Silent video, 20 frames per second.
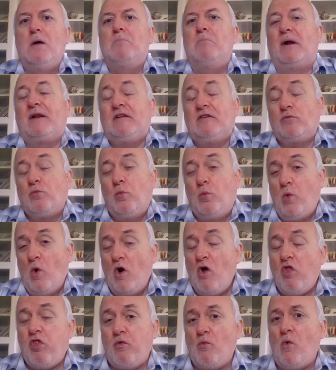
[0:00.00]
But it's
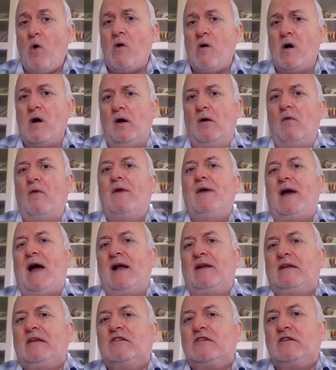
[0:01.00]
worthwhile
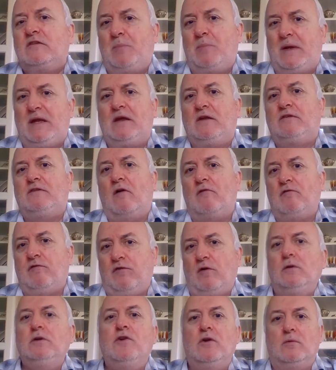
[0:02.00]
and it speaks
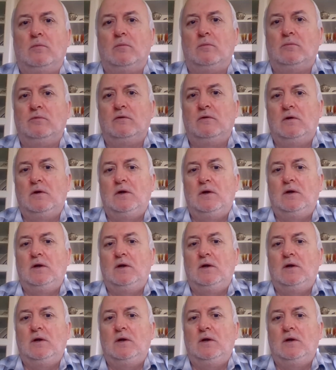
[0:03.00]
volumes.